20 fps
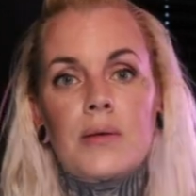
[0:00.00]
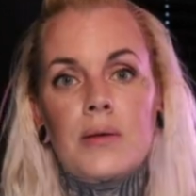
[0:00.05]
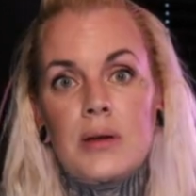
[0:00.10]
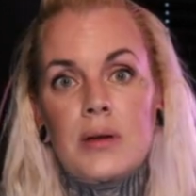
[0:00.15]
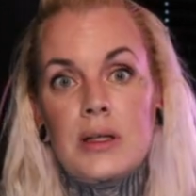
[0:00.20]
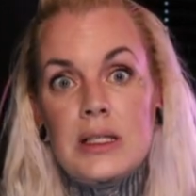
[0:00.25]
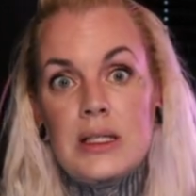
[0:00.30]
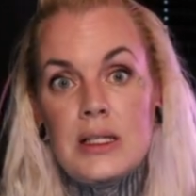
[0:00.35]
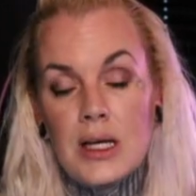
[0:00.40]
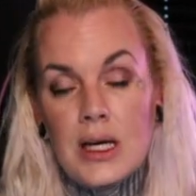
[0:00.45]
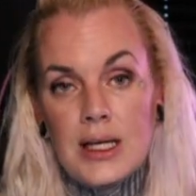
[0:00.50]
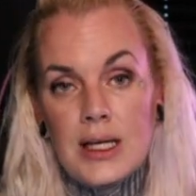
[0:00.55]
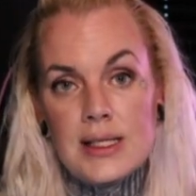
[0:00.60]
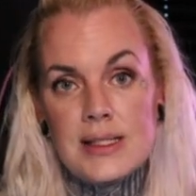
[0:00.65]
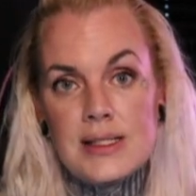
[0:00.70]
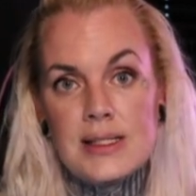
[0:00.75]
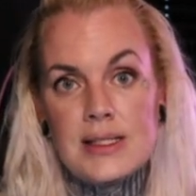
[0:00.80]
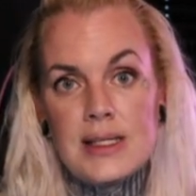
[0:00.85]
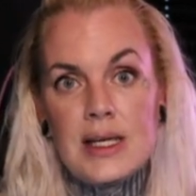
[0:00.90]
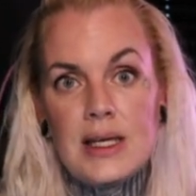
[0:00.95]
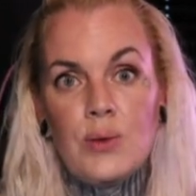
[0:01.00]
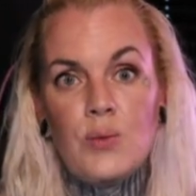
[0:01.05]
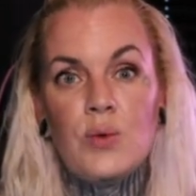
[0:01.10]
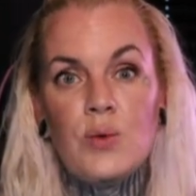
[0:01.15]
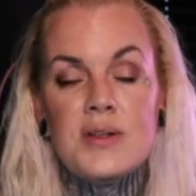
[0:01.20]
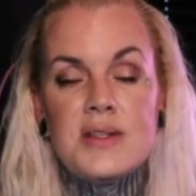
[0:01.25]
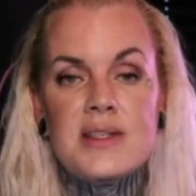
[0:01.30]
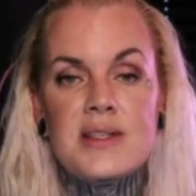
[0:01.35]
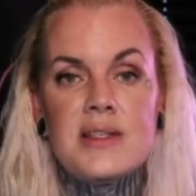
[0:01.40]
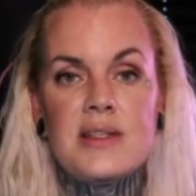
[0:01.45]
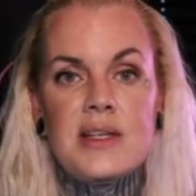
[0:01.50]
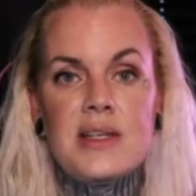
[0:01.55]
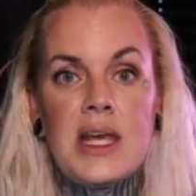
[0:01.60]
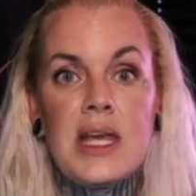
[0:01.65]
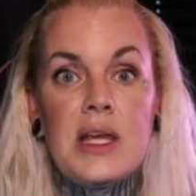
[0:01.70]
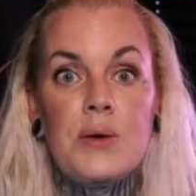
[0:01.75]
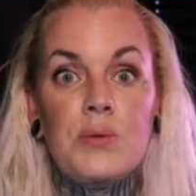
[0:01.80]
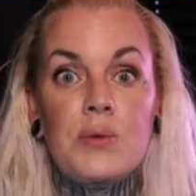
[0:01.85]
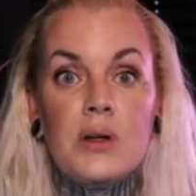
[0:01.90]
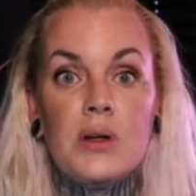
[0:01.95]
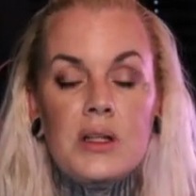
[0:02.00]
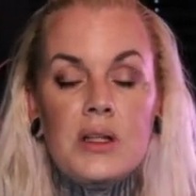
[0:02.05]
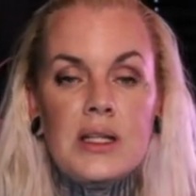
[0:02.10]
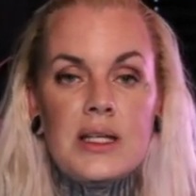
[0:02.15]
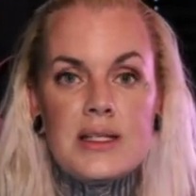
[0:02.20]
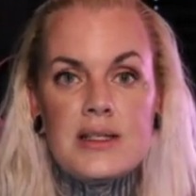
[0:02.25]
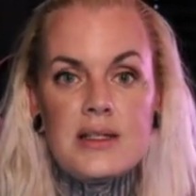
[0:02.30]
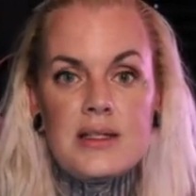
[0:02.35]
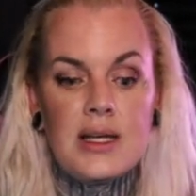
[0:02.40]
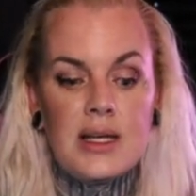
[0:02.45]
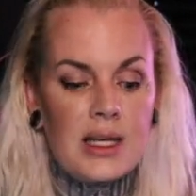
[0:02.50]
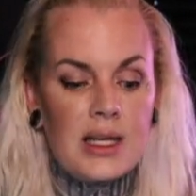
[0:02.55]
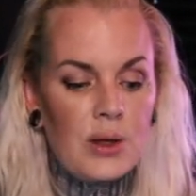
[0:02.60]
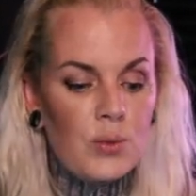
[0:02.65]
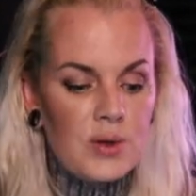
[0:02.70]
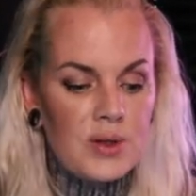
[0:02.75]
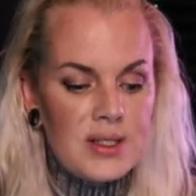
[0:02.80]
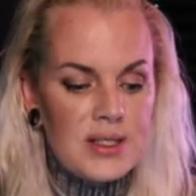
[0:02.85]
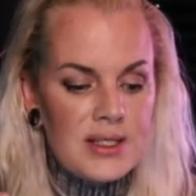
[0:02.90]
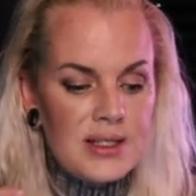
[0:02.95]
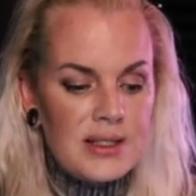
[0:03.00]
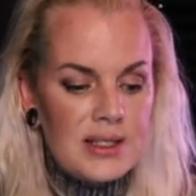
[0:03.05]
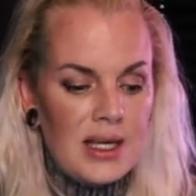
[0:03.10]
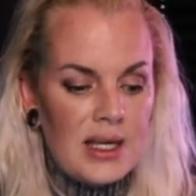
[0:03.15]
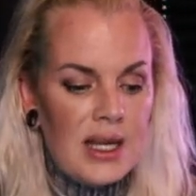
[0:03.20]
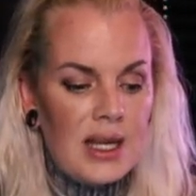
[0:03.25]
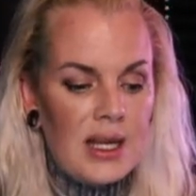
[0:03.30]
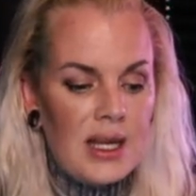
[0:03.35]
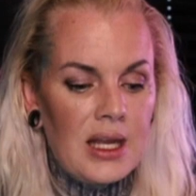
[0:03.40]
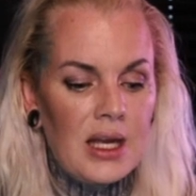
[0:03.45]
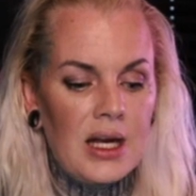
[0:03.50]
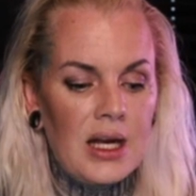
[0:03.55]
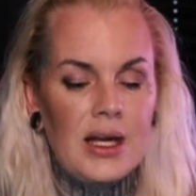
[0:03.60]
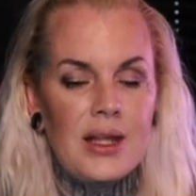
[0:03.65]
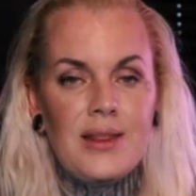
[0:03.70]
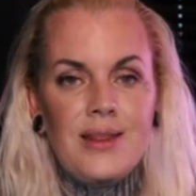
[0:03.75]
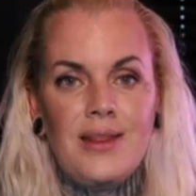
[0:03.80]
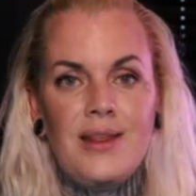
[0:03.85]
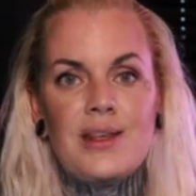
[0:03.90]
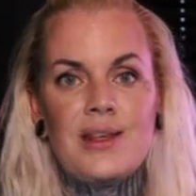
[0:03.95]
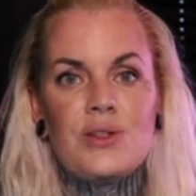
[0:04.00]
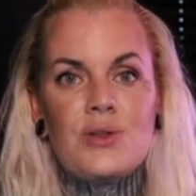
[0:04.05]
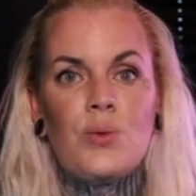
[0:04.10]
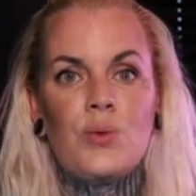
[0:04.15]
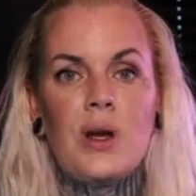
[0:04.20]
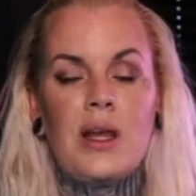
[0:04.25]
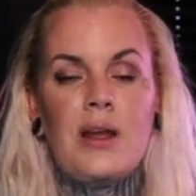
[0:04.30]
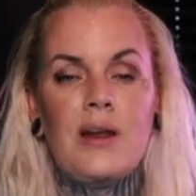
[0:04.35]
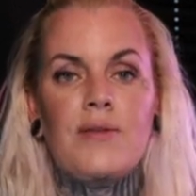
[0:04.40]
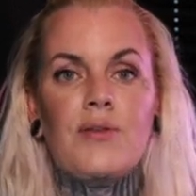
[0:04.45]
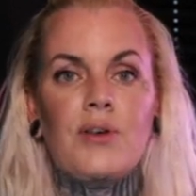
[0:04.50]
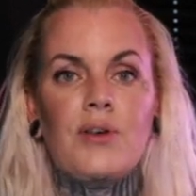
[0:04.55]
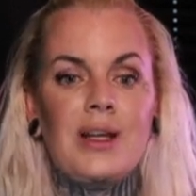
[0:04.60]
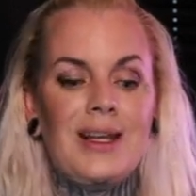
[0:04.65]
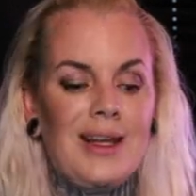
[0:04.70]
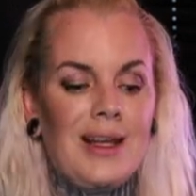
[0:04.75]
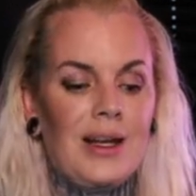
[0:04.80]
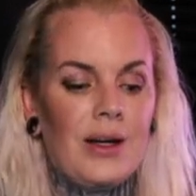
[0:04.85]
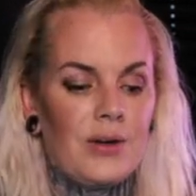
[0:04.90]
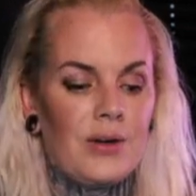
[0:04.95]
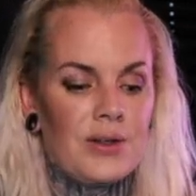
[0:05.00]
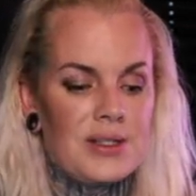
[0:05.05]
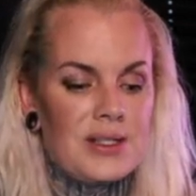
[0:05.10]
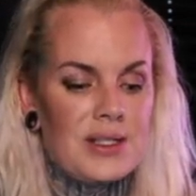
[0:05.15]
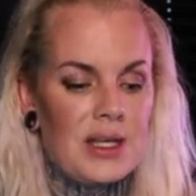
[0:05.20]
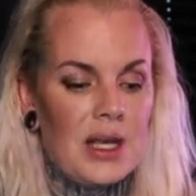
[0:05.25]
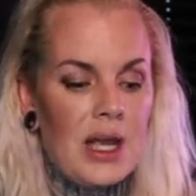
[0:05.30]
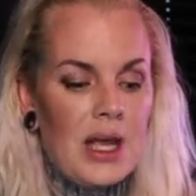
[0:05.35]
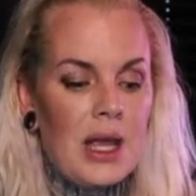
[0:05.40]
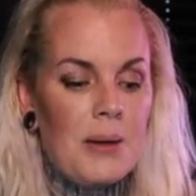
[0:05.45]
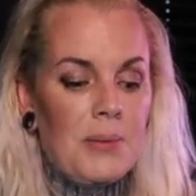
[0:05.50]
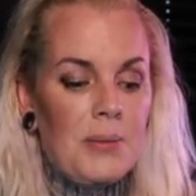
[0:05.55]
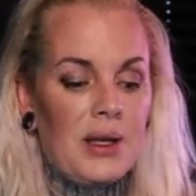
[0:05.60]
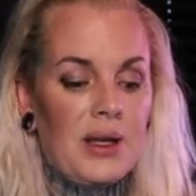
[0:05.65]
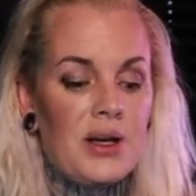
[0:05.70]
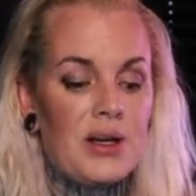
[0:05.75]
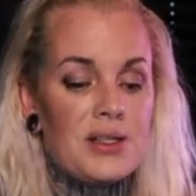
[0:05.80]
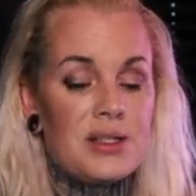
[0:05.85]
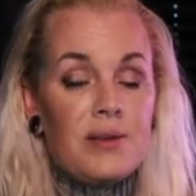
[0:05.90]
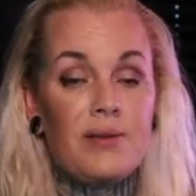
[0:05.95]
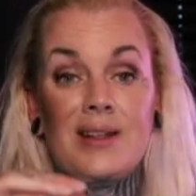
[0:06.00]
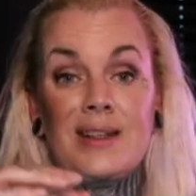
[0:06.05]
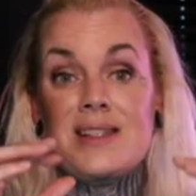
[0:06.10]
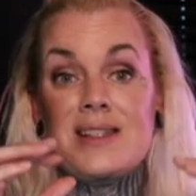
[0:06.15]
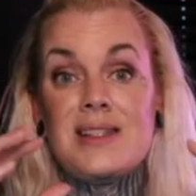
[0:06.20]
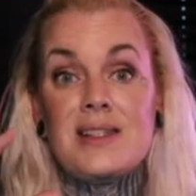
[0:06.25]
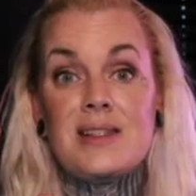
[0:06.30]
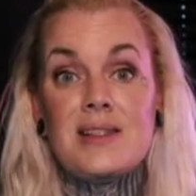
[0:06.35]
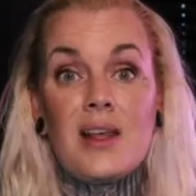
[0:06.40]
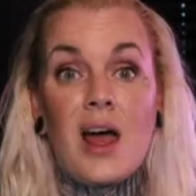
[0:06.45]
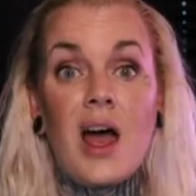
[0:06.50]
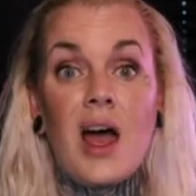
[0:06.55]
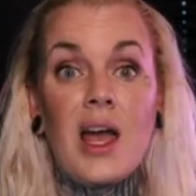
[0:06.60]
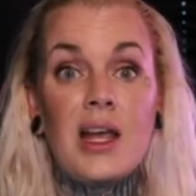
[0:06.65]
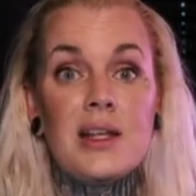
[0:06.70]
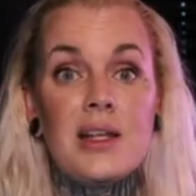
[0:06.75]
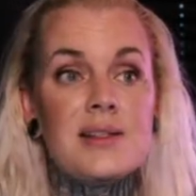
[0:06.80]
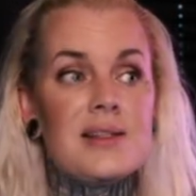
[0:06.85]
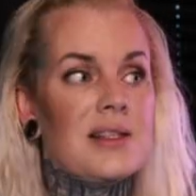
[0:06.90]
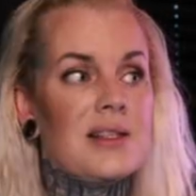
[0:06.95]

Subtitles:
nice. It will stay realistic. It will stay this way for years because of its size.